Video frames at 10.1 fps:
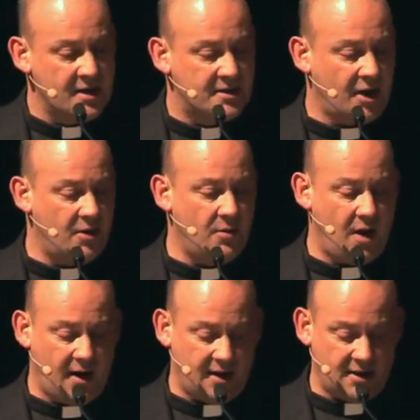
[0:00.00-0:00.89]
So
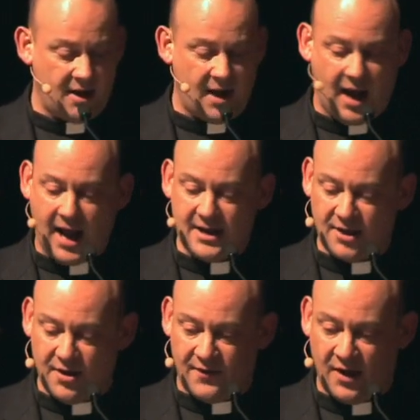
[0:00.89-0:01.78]
I'm going to hand
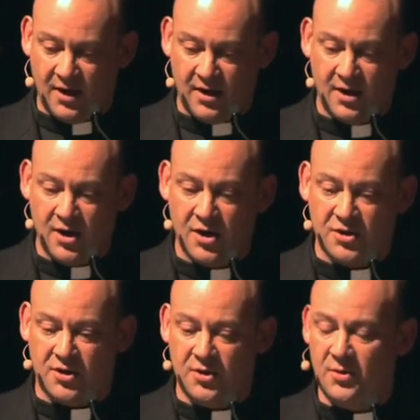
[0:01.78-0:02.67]
over
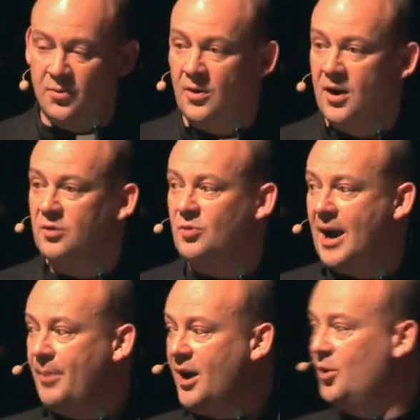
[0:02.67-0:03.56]
to
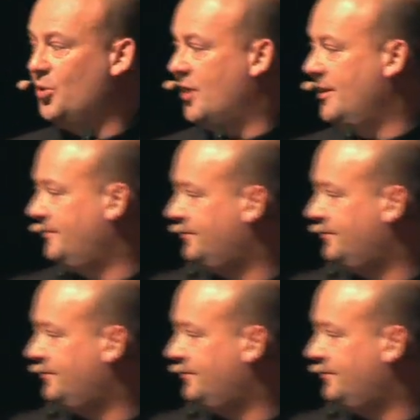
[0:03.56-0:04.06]
Rabbi Laura.